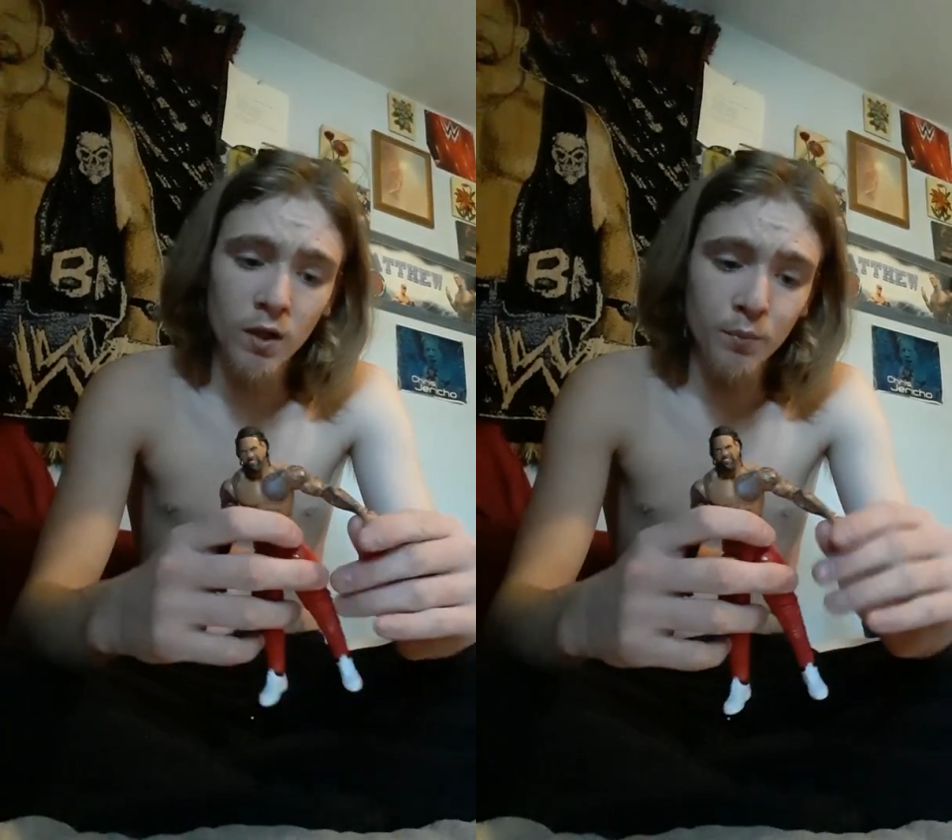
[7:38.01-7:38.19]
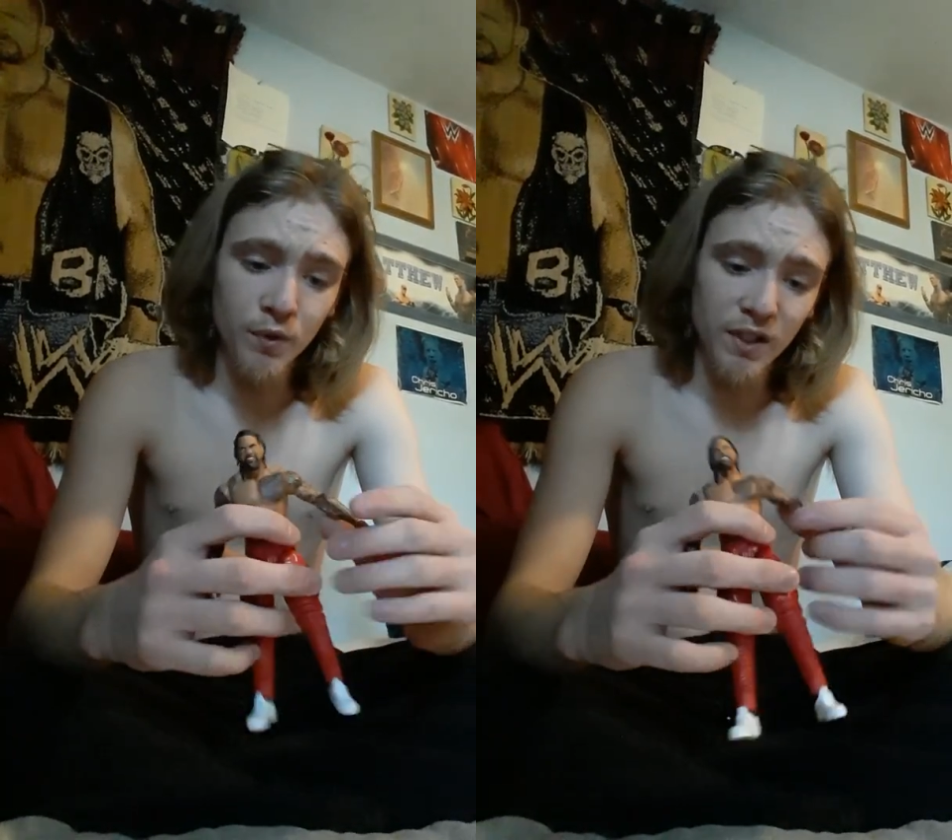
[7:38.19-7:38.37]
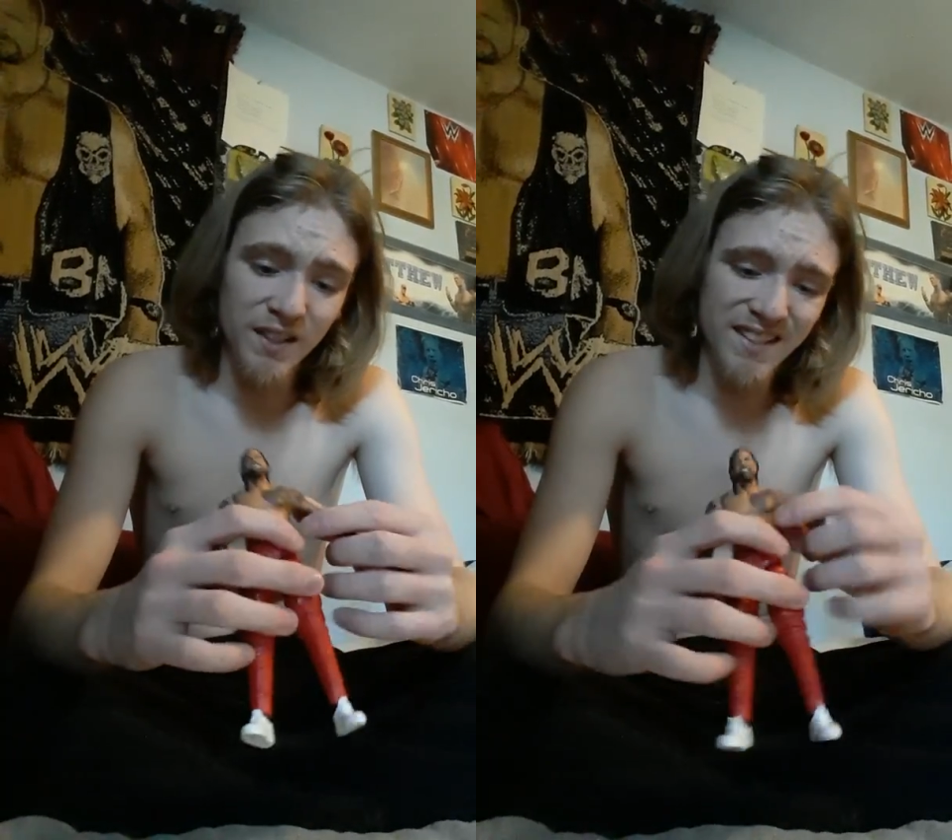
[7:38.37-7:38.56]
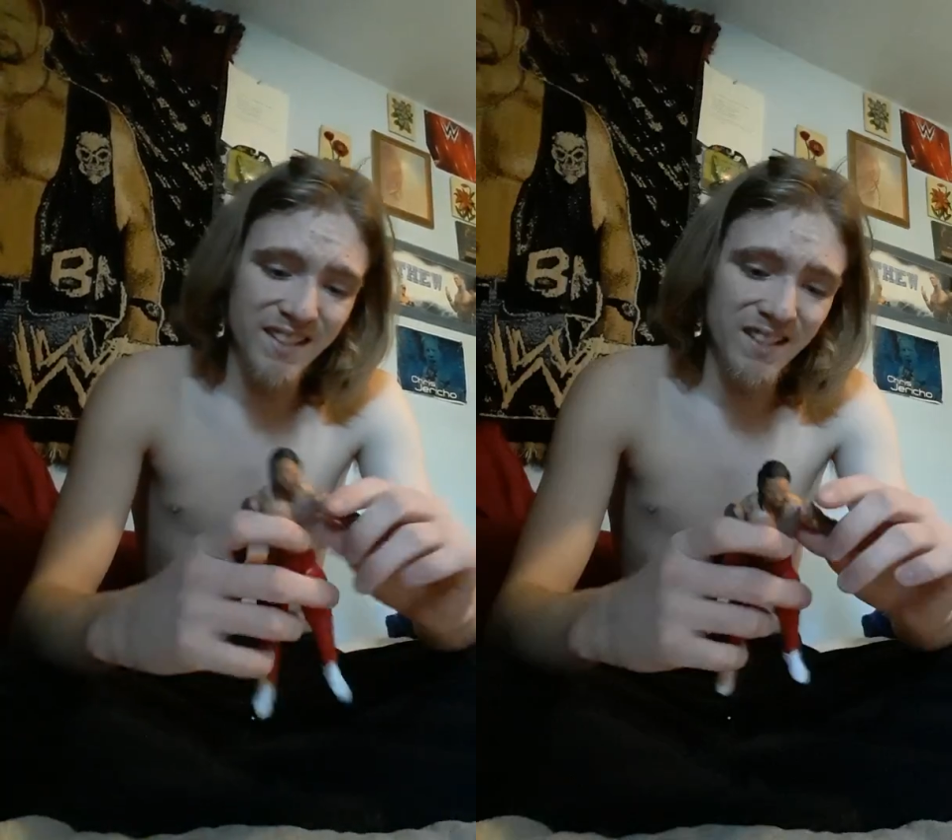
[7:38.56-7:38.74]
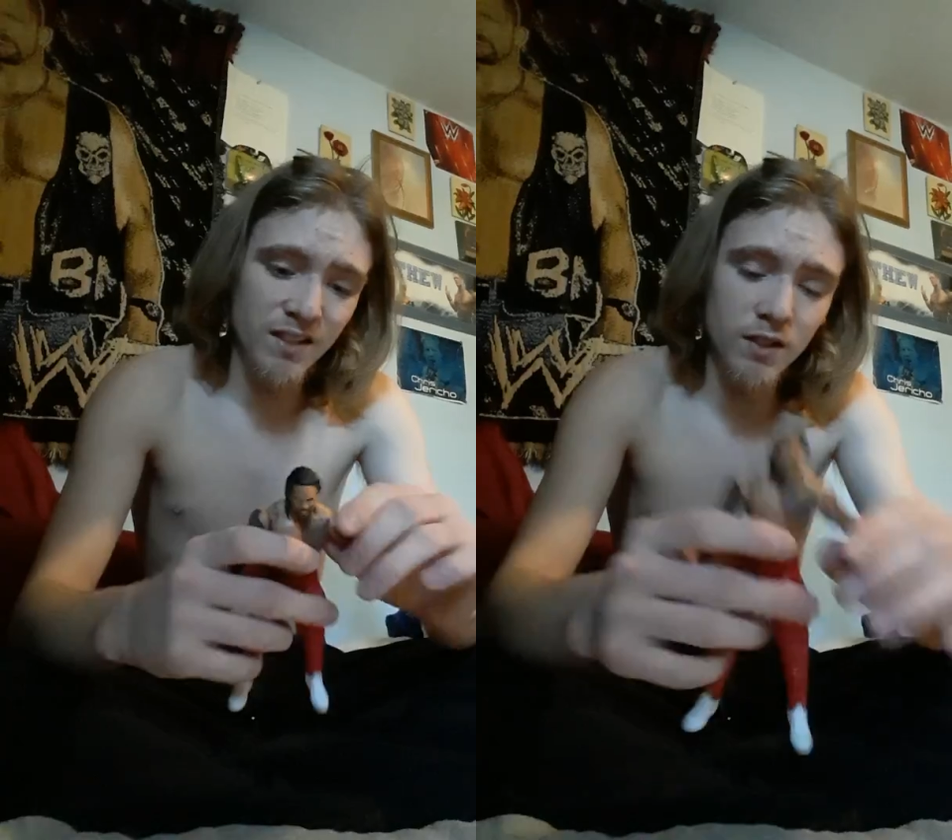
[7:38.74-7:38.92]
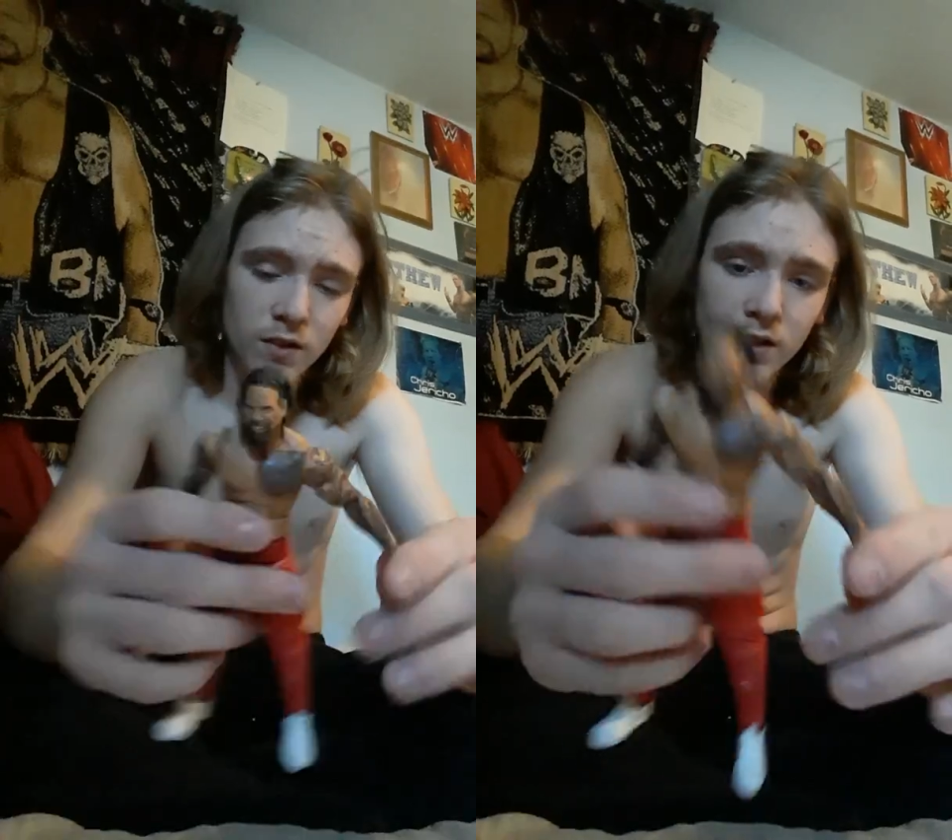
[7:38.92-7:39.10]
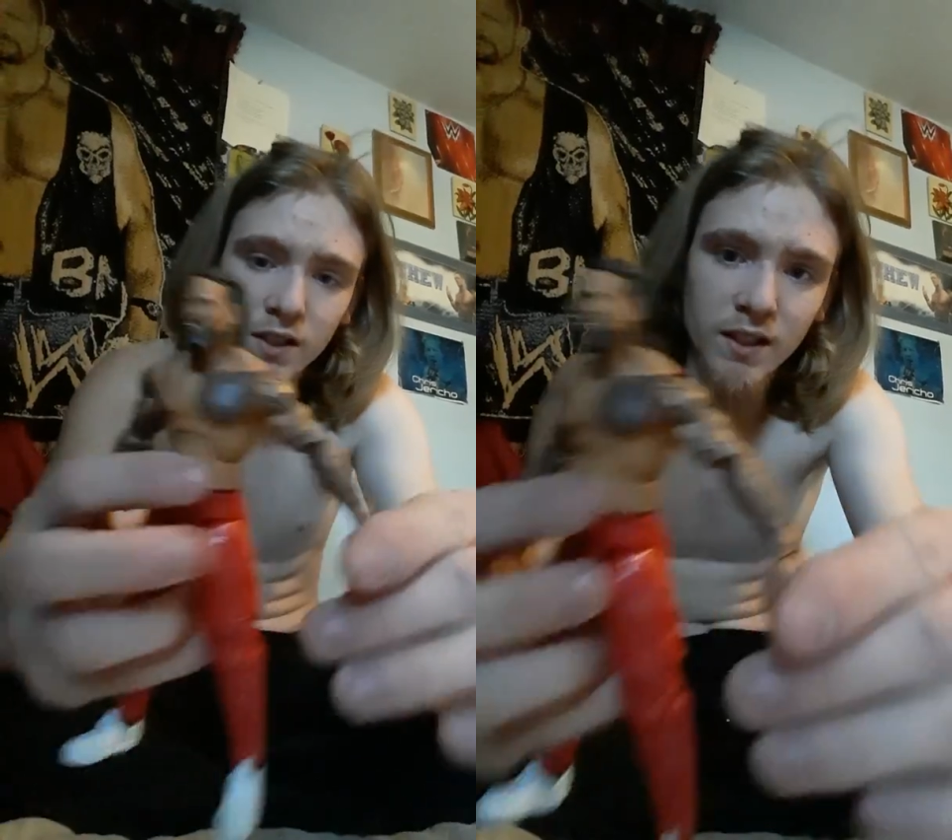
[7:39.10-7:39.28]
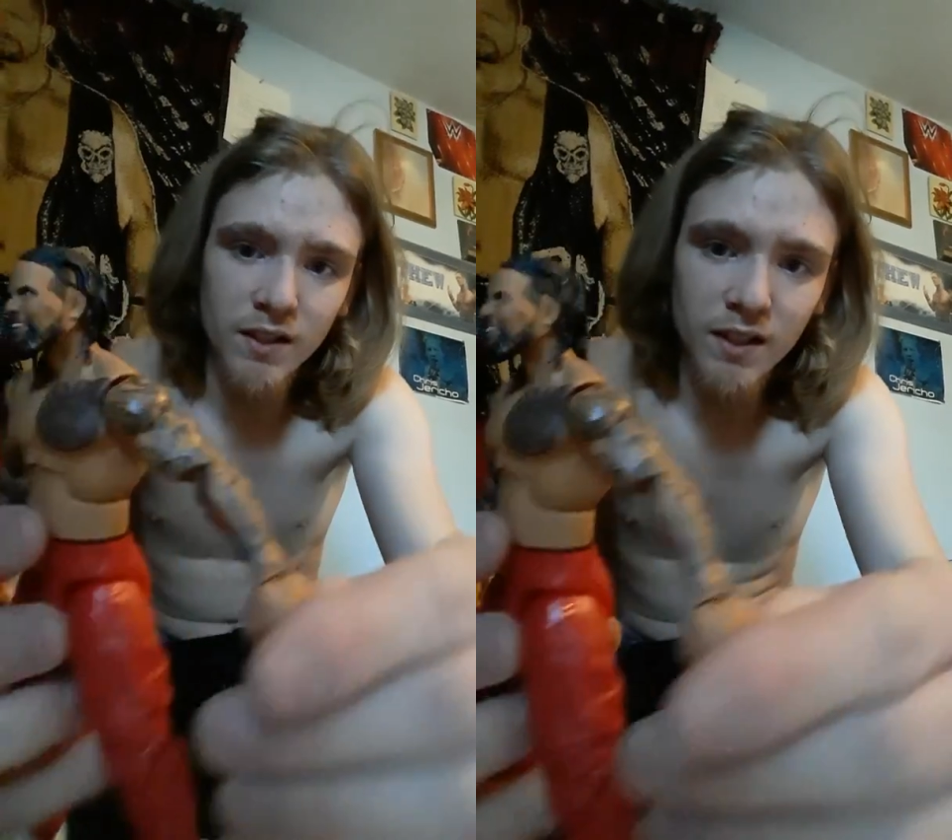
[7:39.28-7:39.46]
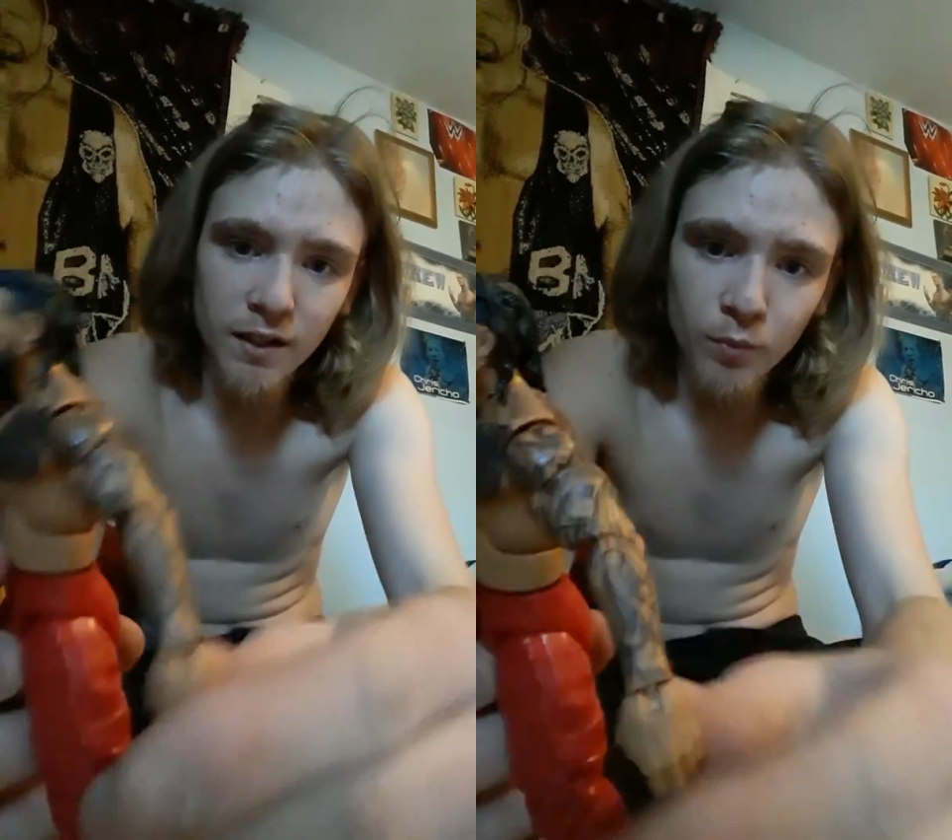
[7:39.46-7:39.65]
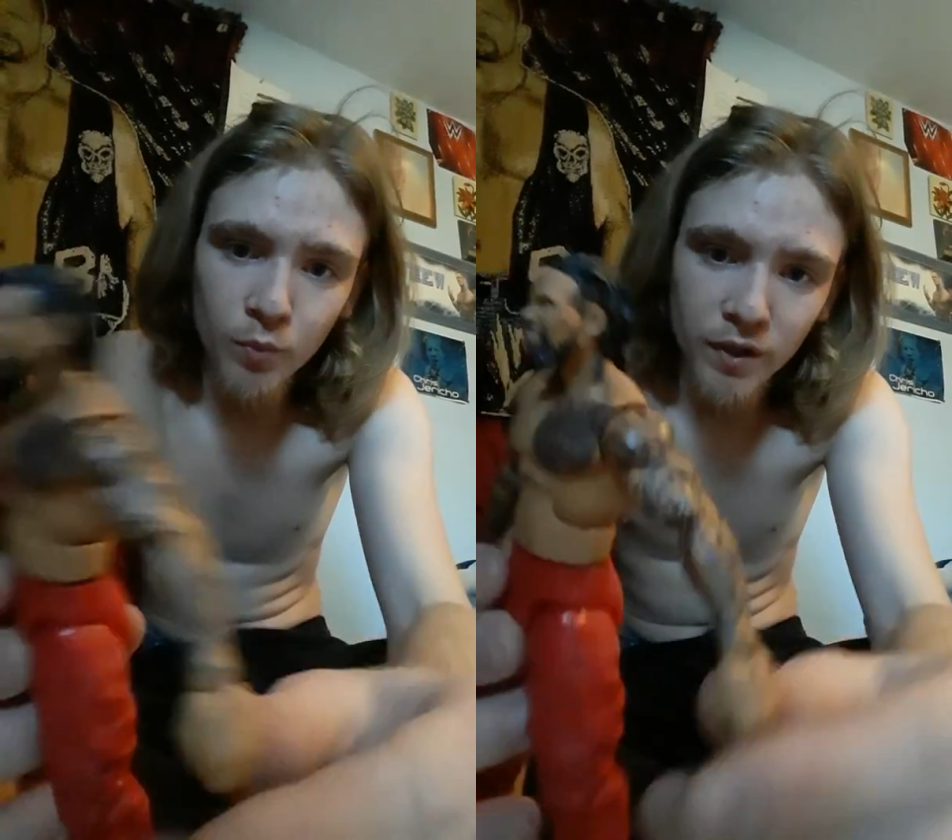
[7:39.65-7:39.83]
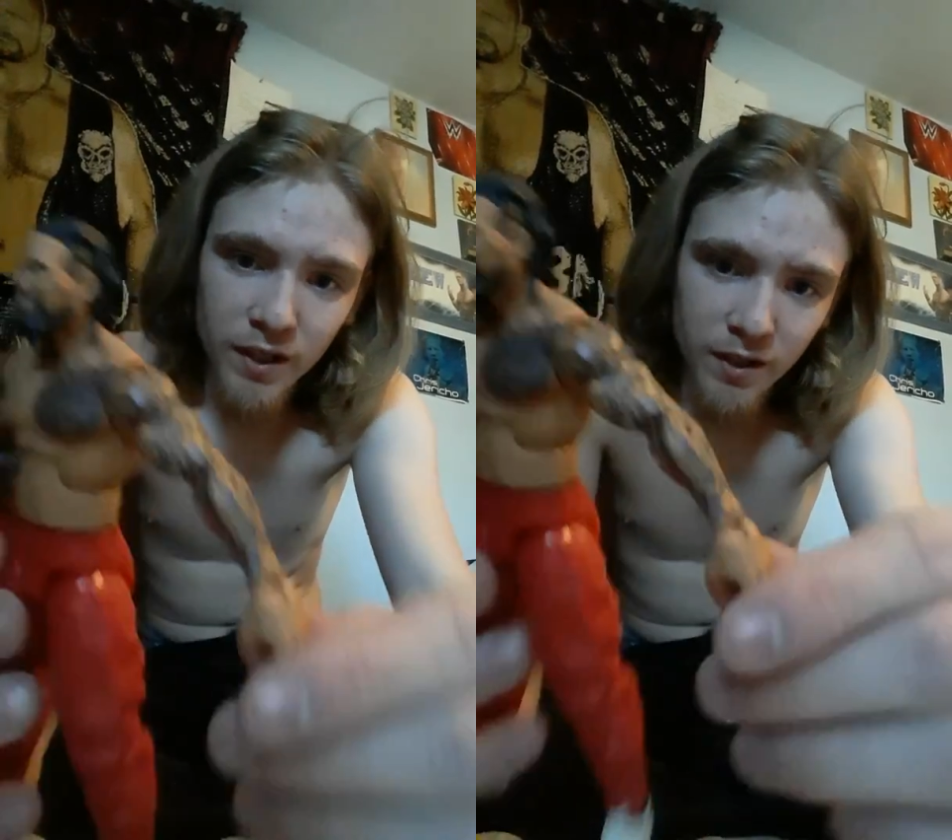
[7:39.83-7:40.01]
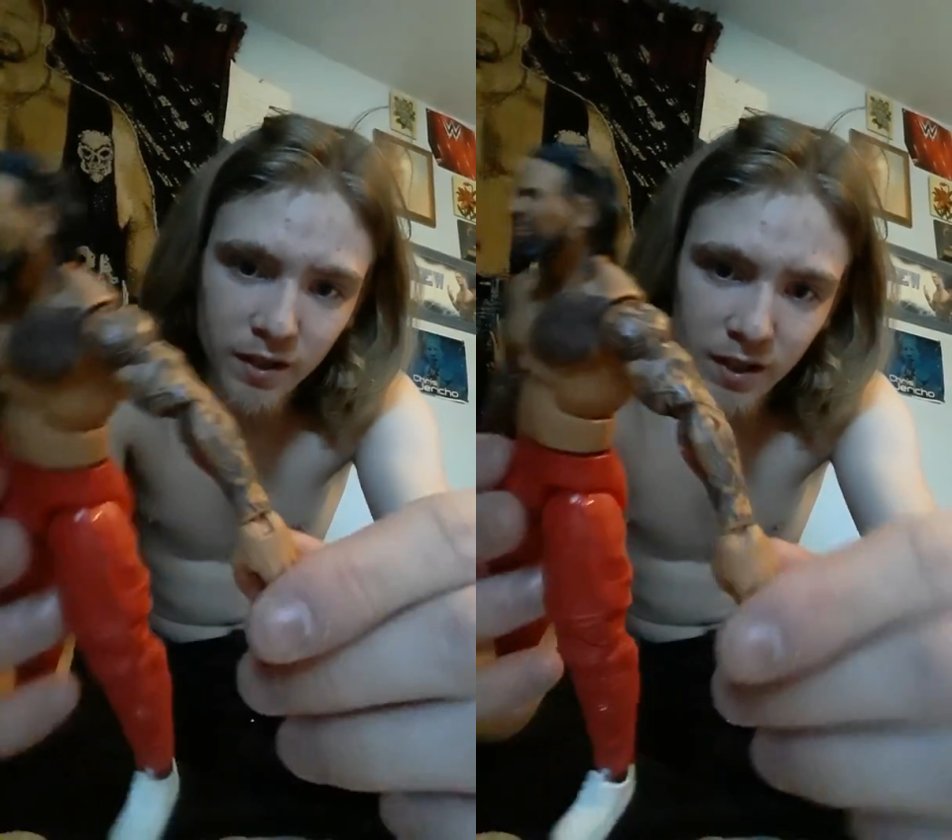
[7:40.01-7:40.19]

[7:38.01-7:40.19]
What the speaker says: But the detailing that they went in